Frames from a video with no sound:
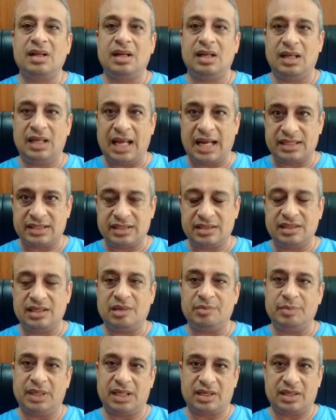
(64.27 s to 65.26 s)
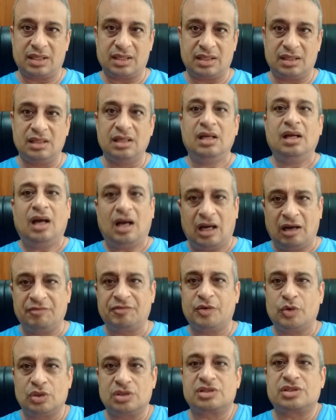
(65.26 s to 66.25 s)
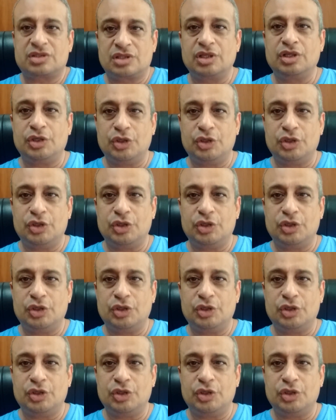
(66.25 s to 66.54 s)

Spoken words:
Latin America. Of course,